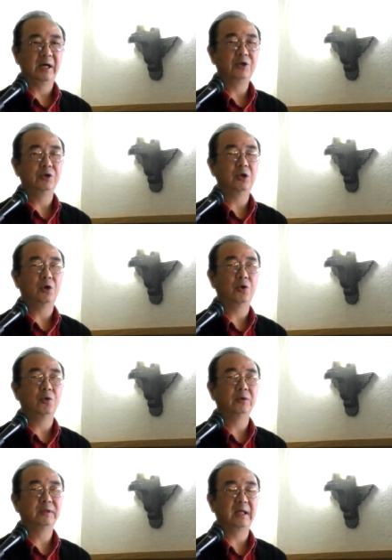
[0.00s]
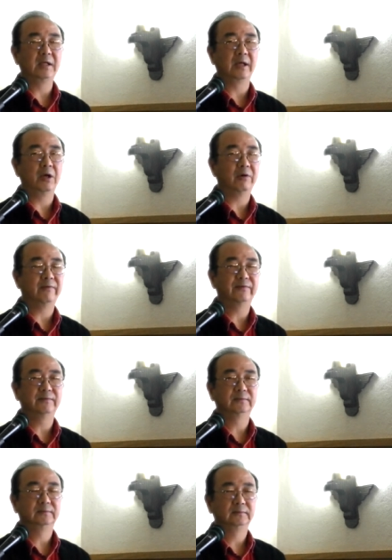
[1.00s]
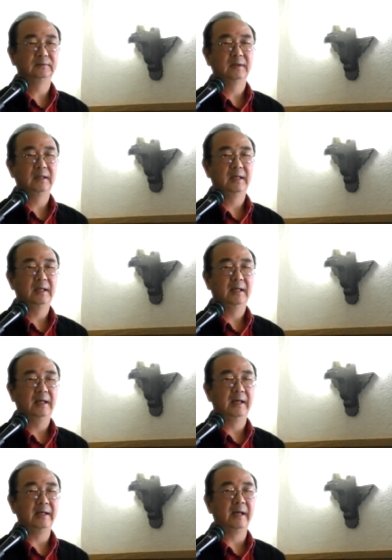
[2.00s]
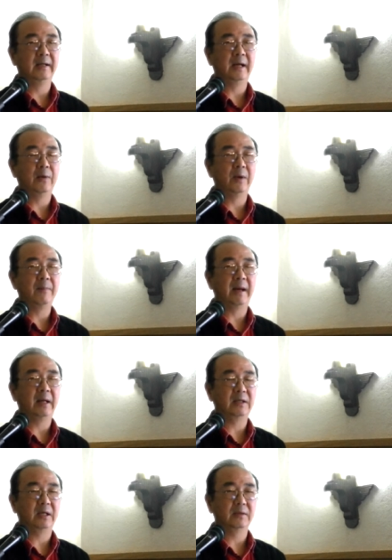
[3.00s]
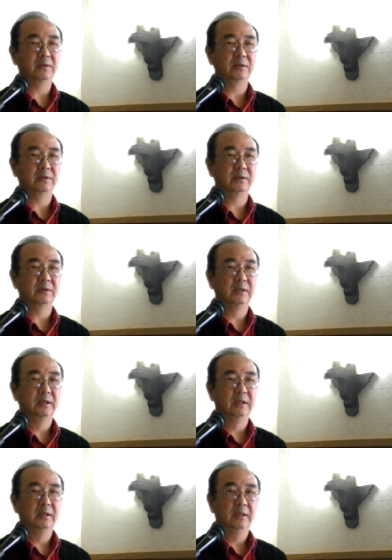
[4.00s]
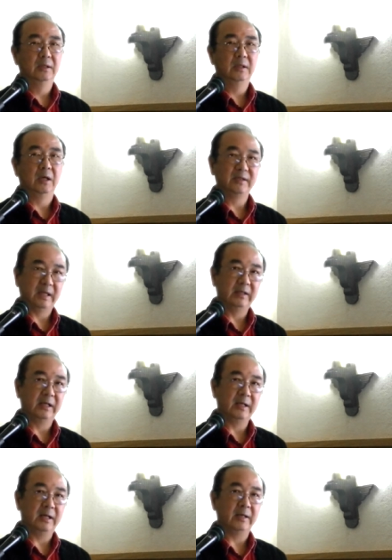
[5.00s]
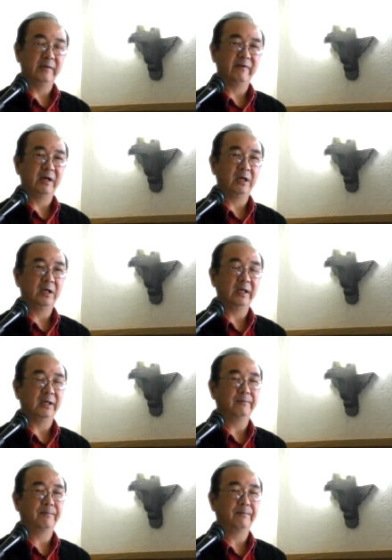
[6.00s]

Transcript: took whole Saturday off. And then I went back to, on Saturday night, very early.